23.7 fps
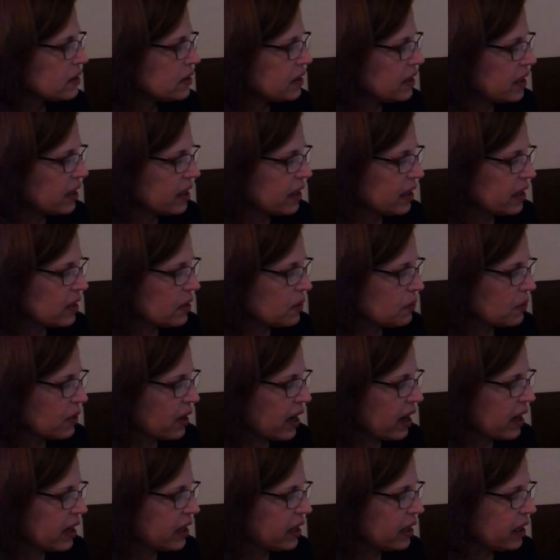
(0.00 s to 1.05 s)
Getting it
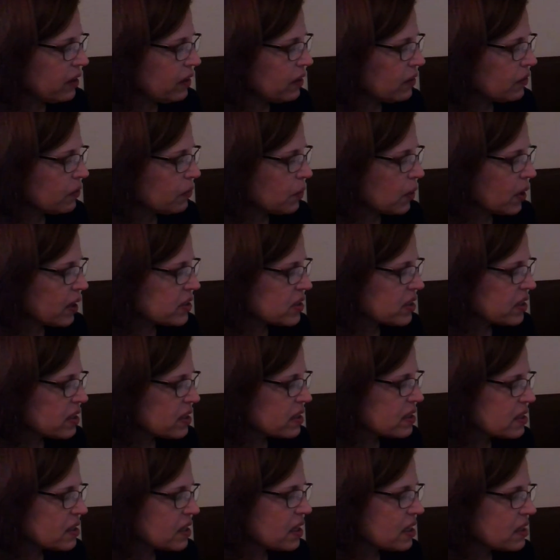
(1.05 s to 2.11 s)
ready, watching
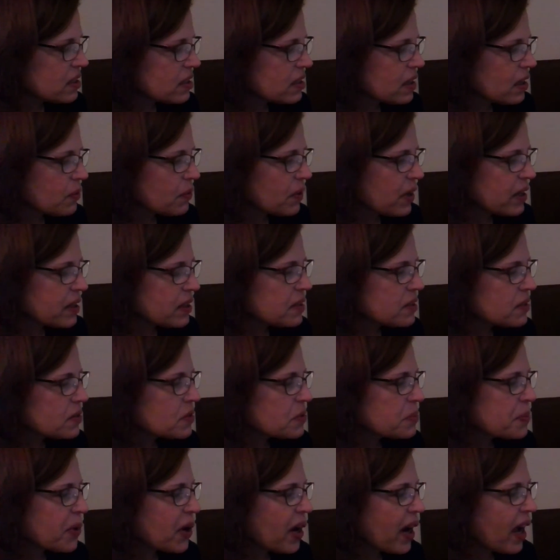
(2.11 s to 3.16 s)
the seeds get ready to
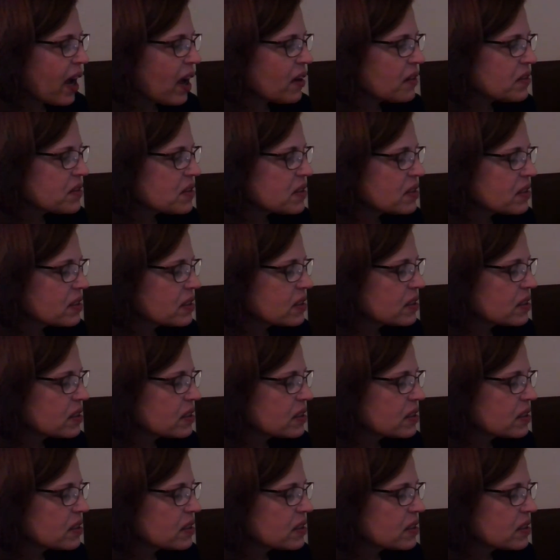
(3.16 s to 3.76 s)
sprout.